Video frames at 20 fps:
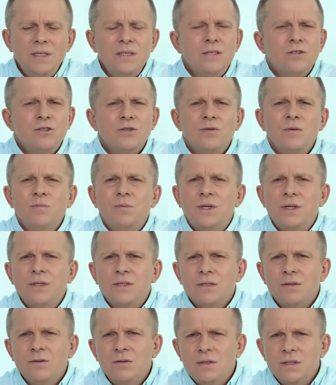at what is
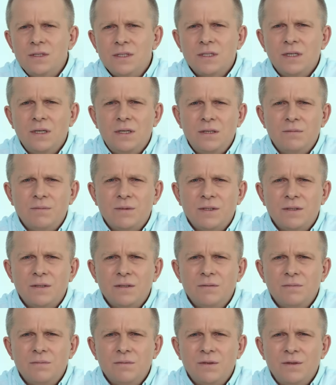happening with the climate.
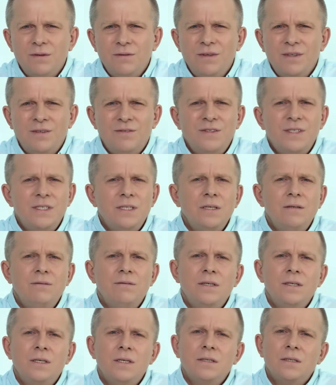Everyone
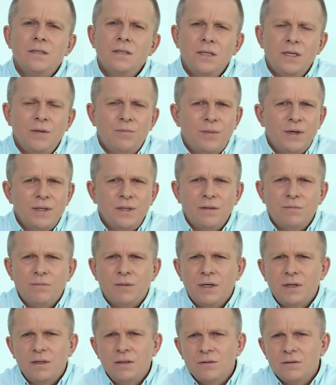actually sees and
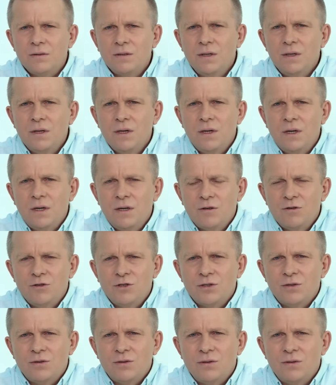understands
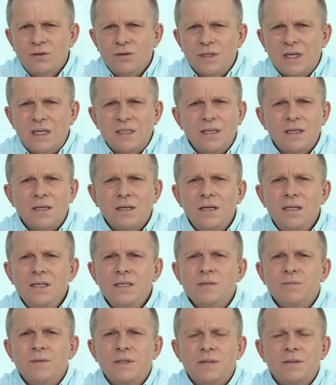that
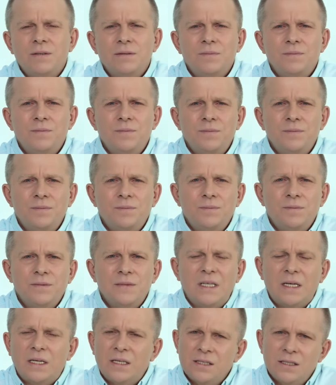cataclysms
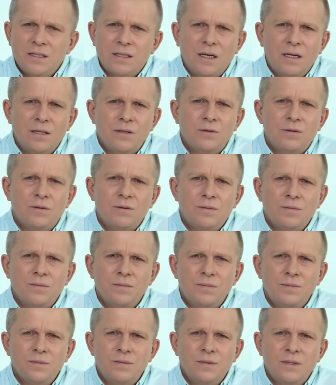are escalating,
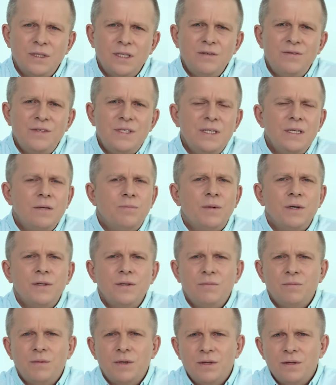and everyone
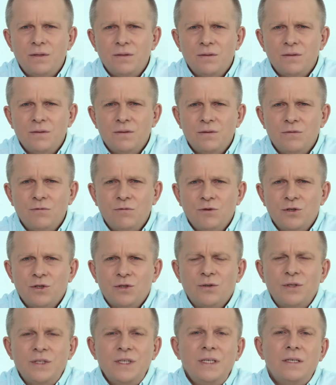understands
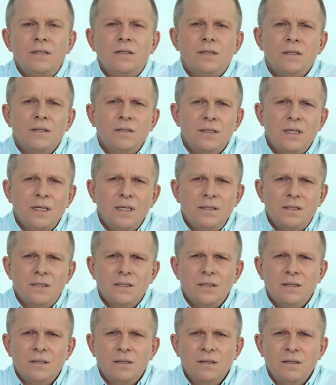that there is no
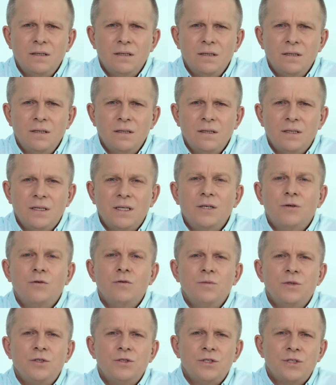trend
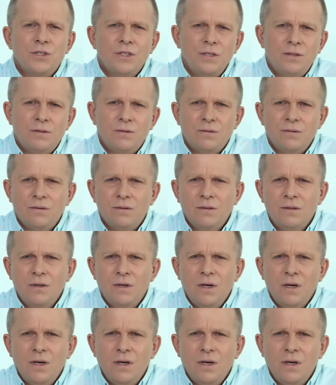towards their decrease.